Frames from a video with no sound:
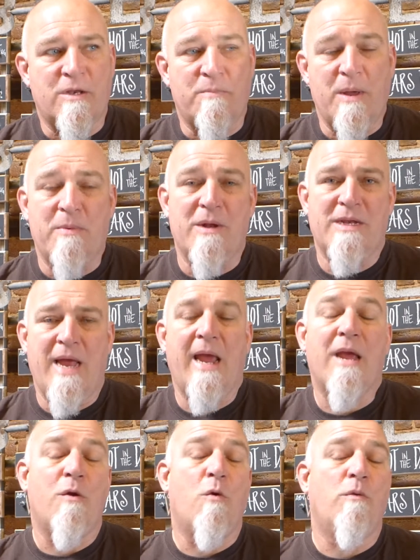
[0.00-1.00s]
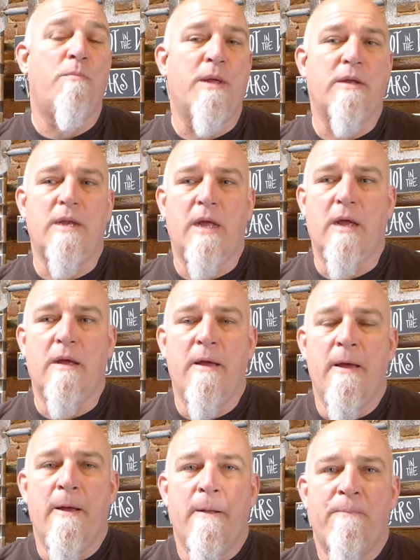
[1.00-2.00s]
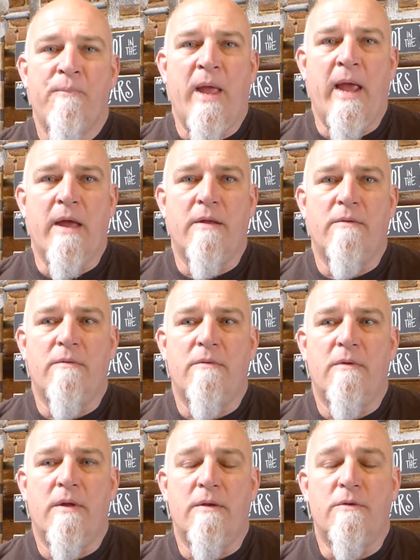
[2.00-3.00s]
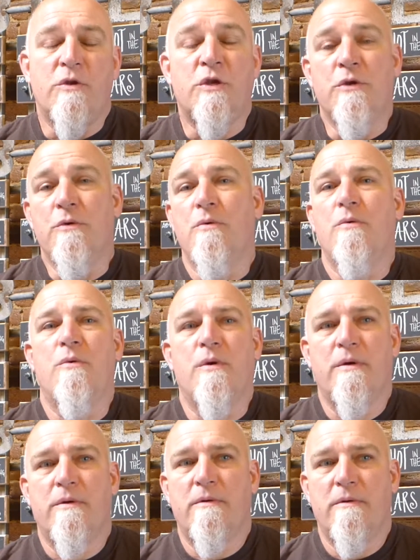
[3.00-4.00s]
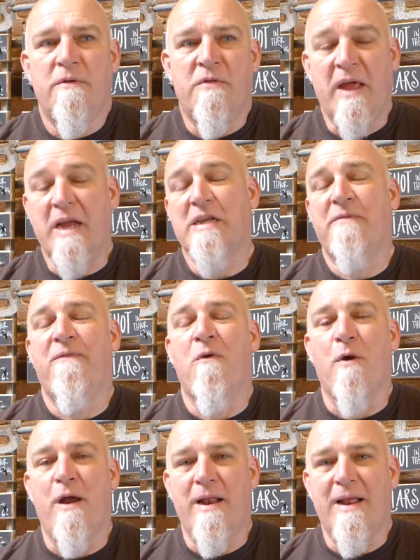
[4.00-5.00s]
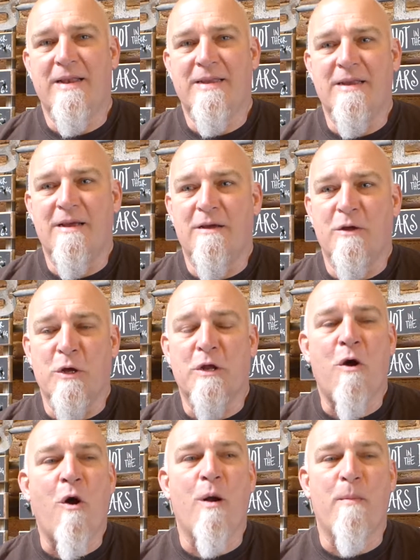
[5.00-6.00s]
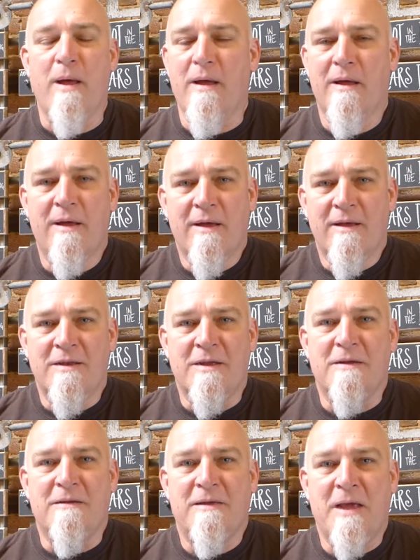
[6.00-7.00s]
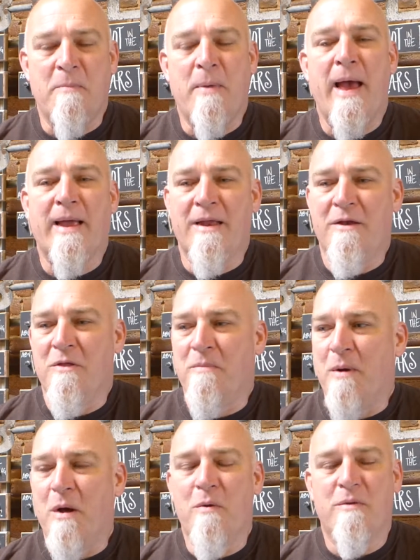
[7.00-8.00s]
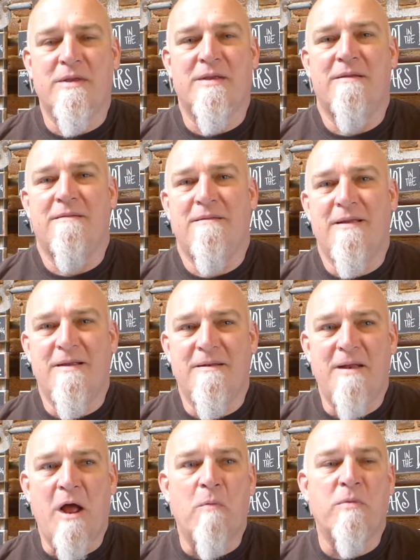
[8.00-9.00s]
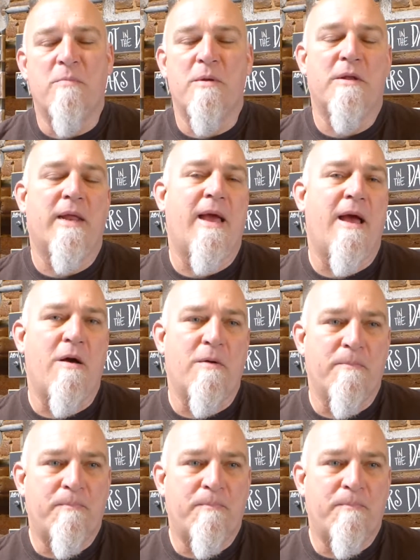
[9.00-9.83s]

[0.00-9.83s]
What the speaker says: to be able to take an old building and do things for it. It's good karma to get back into the bones and help the building out.